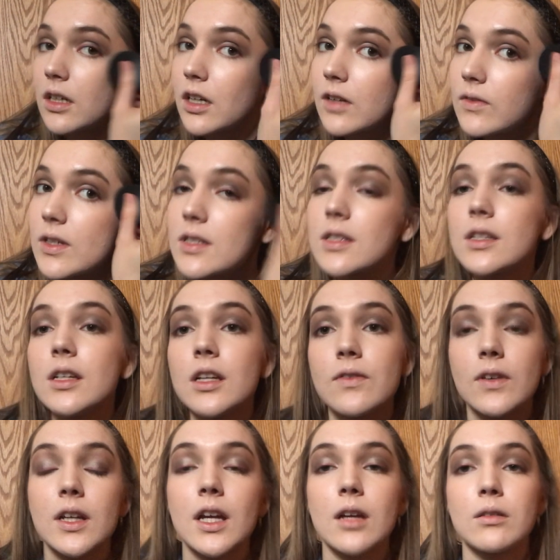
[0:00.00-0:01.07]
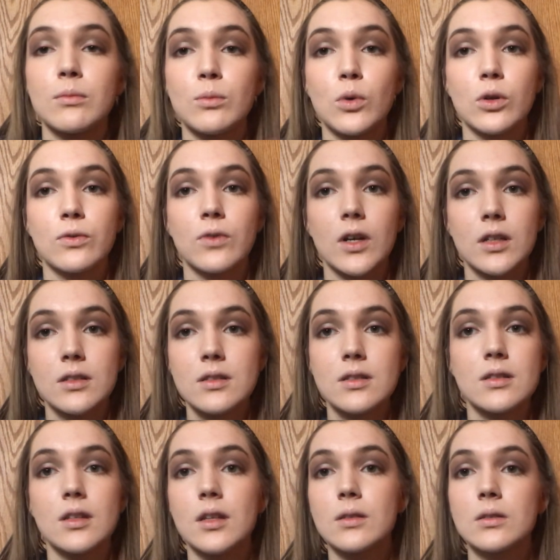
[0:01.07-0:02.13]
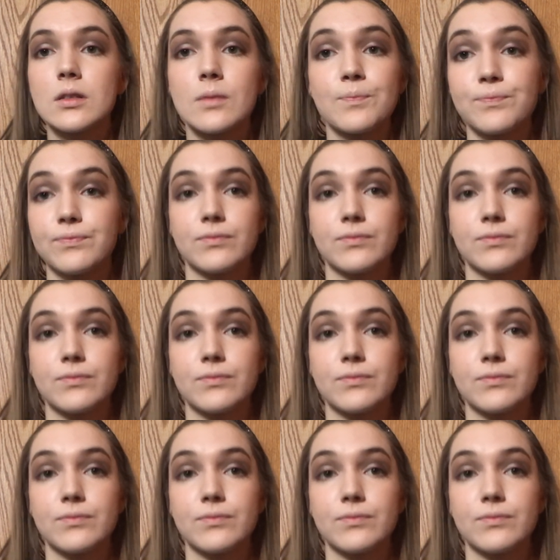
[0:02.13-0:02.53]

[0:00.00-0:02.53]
Obviously, if I had more funds, then